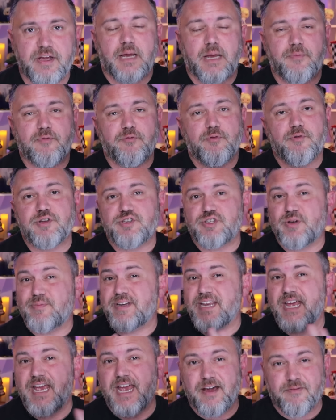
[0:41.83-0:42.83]
Now before we jump
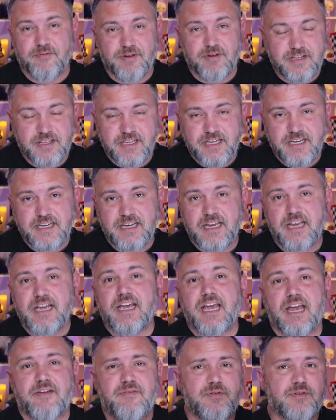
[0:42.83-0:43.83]
into everything,
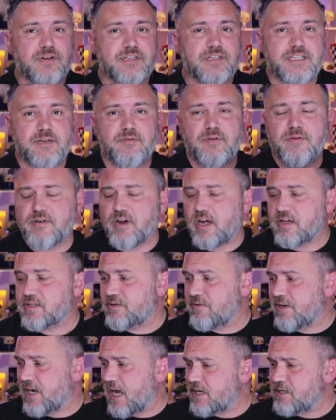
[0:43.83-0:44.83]
if you want to see what
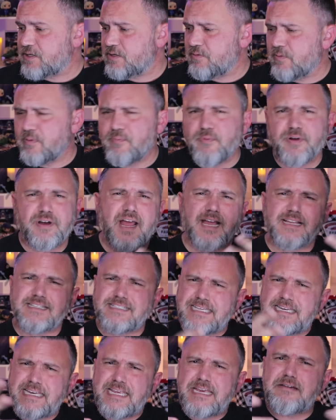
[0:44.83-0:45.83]
Roscoe and I do when we're not
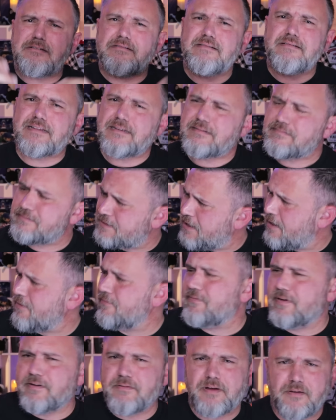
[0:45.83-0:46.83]
sitting here on the
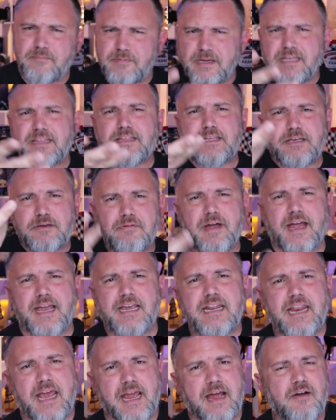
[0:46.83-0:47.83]
sofa with you
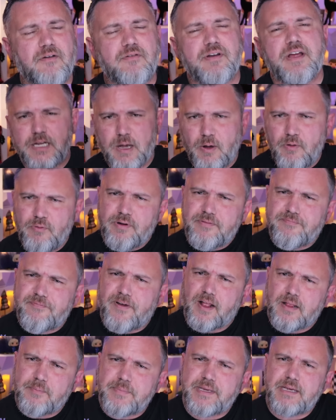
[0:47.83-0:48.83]
hanging out, go on and
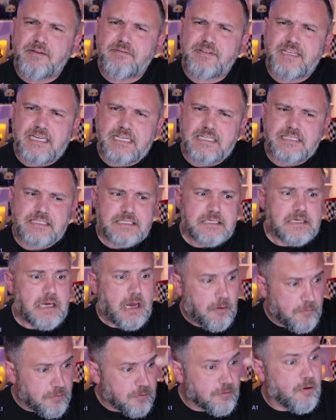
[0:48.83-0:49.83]
follow me on the Insta,
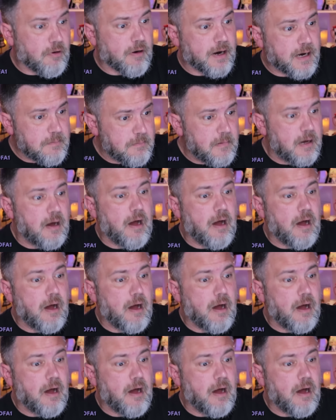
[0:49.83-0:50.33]
on the gram,